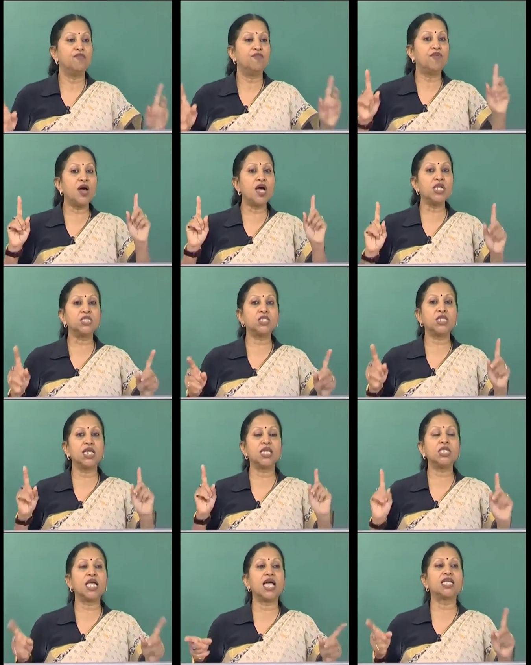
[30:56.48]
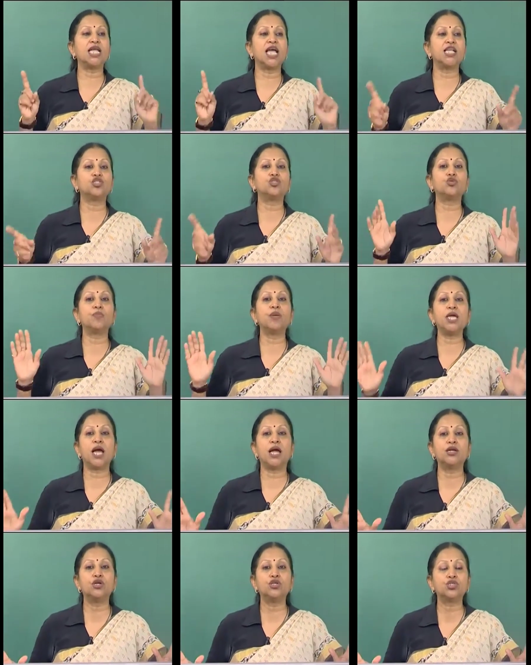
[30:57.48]
First thing that has to be
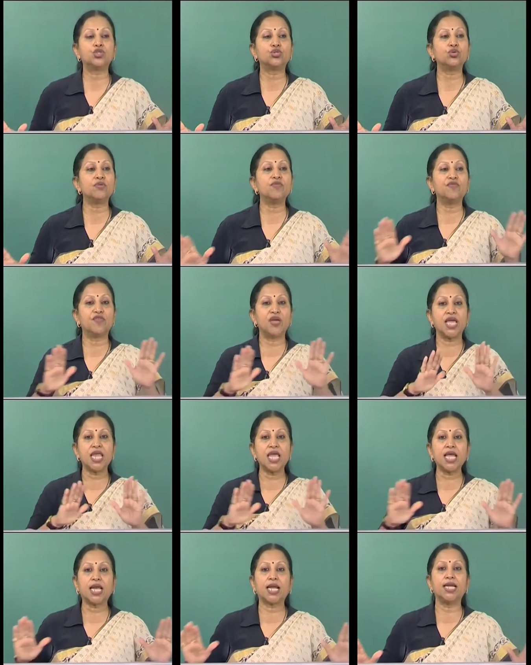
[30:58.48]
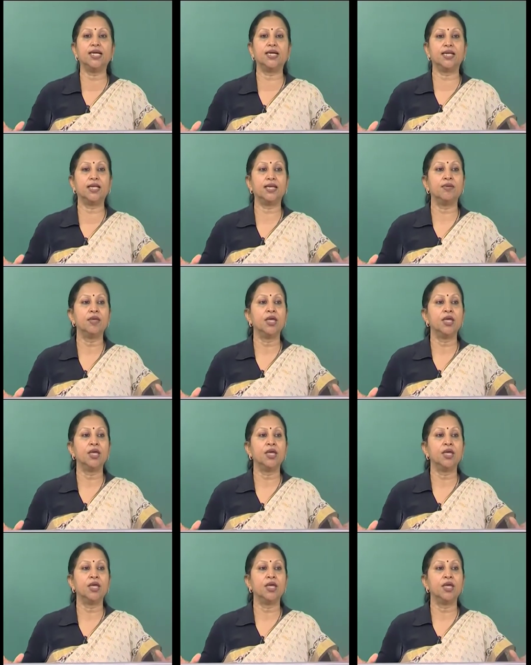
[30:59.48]
understood very clearly,